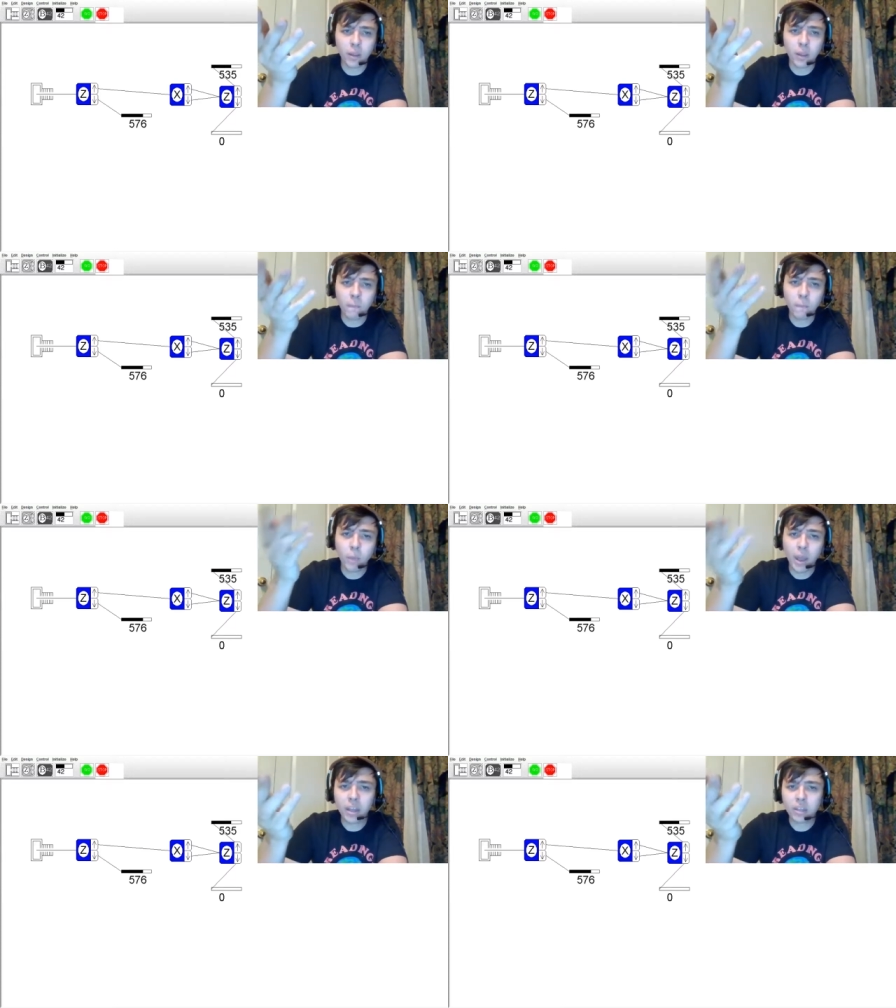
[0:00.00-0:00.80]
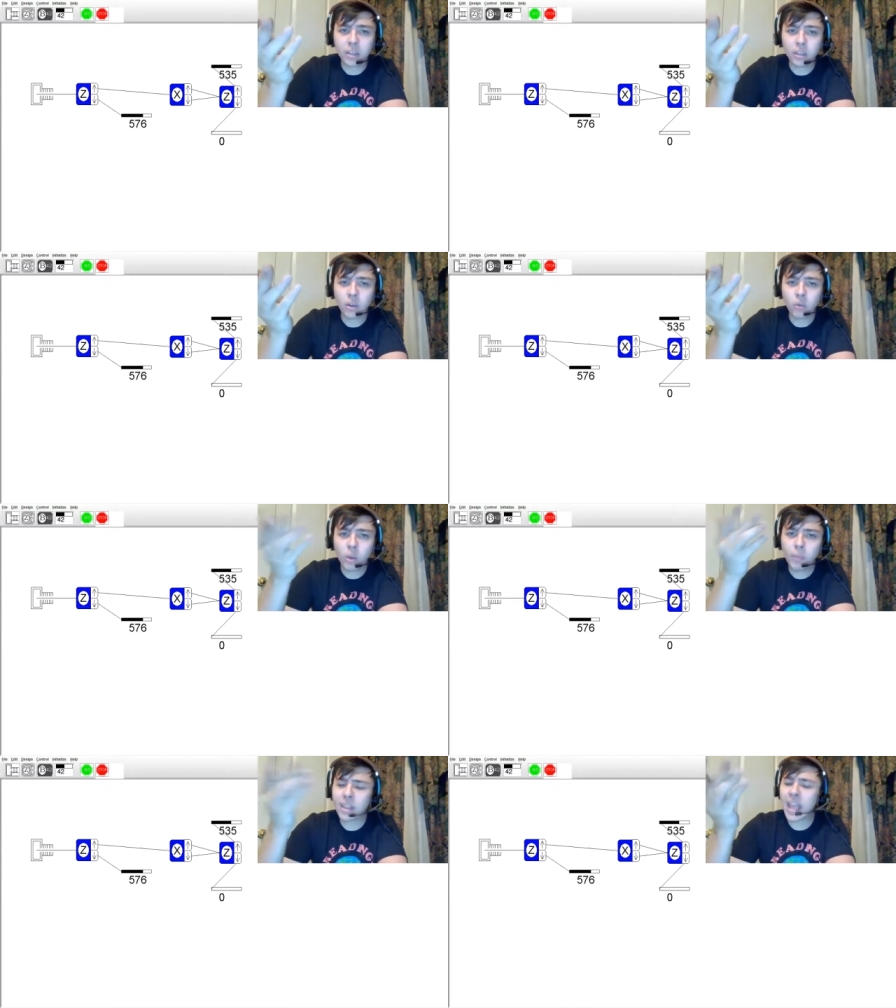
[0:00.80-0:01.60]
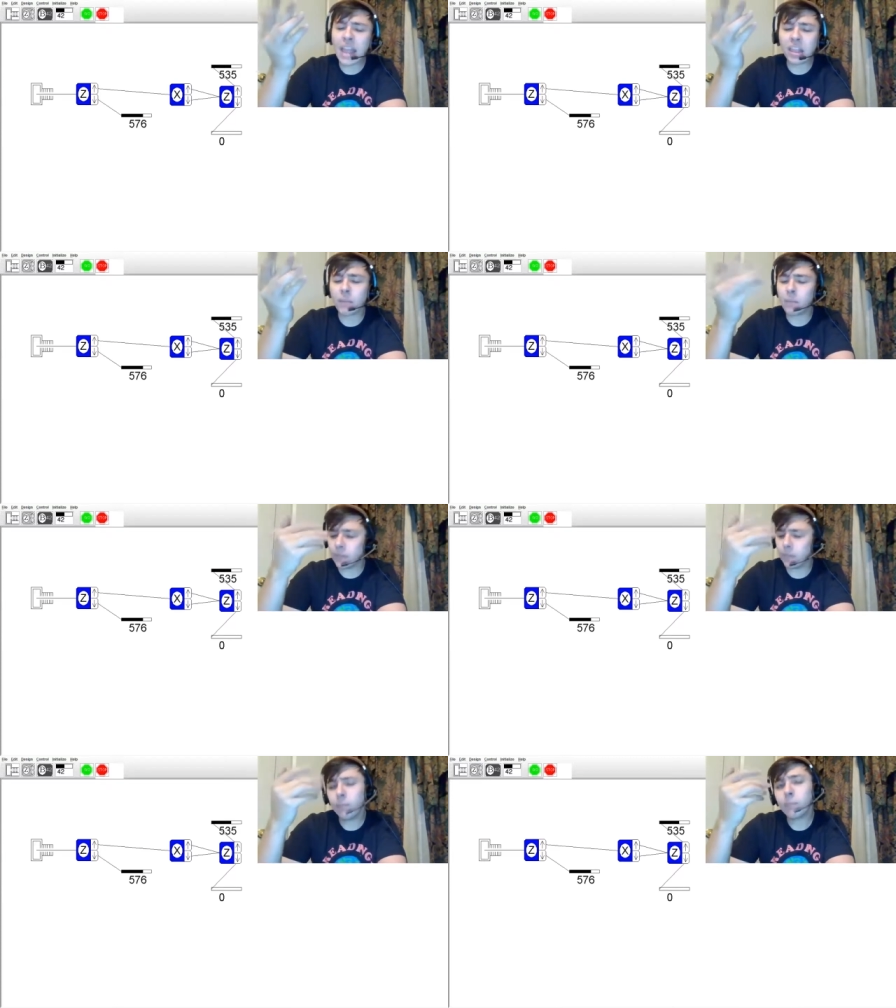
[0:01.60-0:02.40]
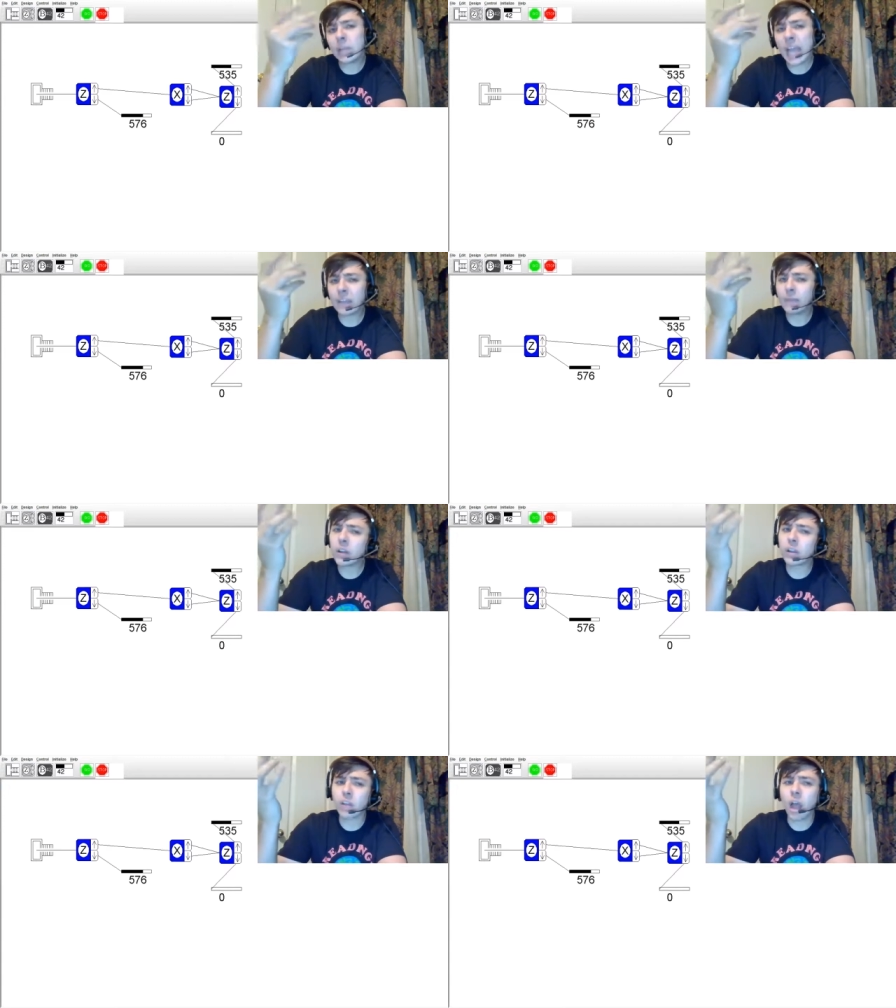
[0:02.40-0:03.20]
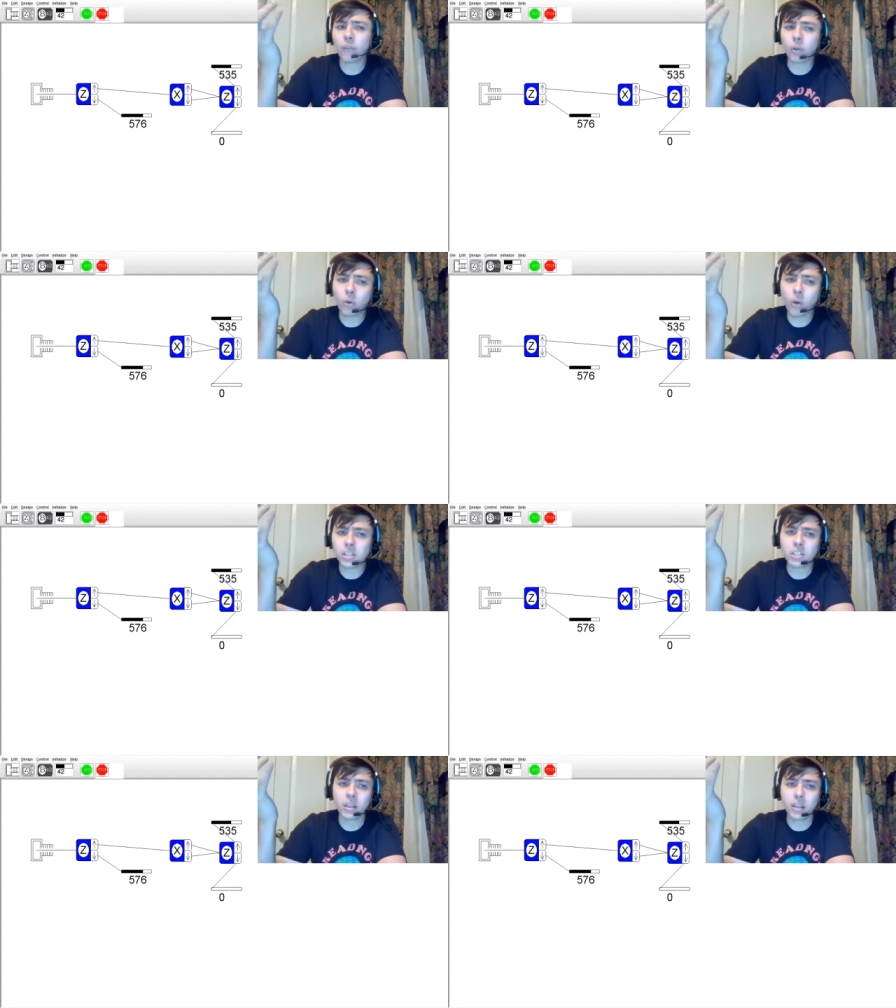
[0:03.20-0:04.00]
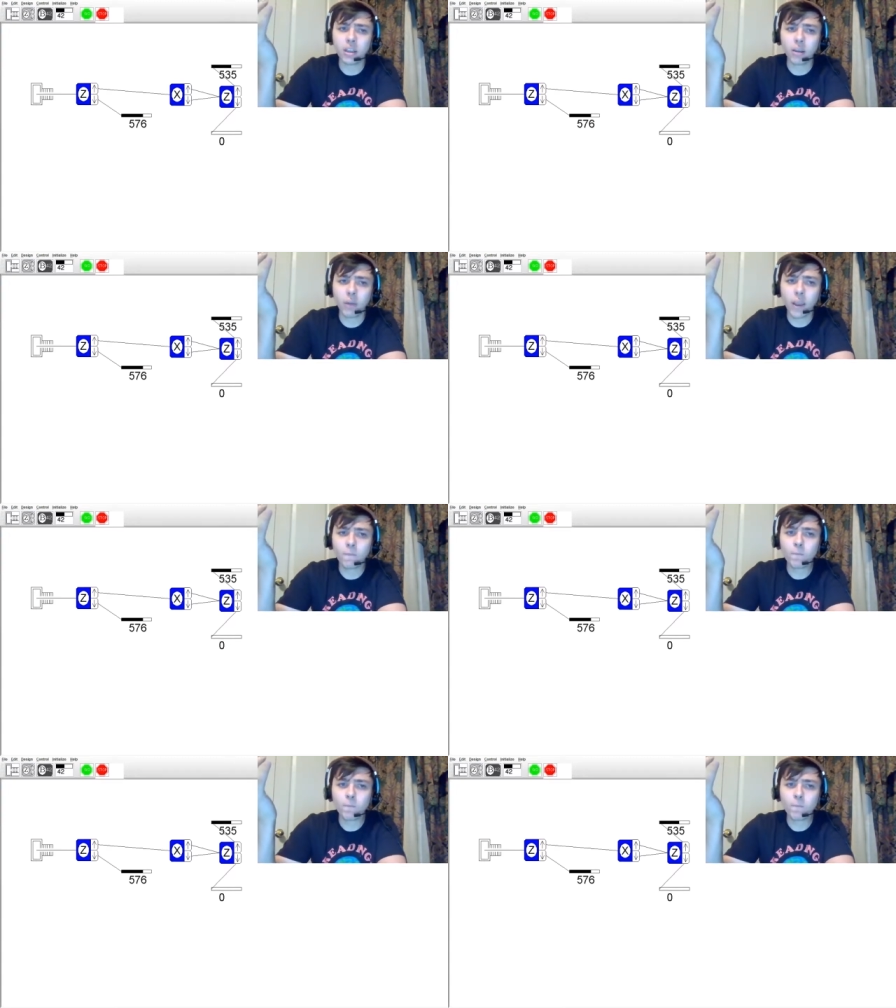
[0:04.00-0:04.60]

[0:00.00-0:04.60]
But we must ask some kind of philosophical questions here, right?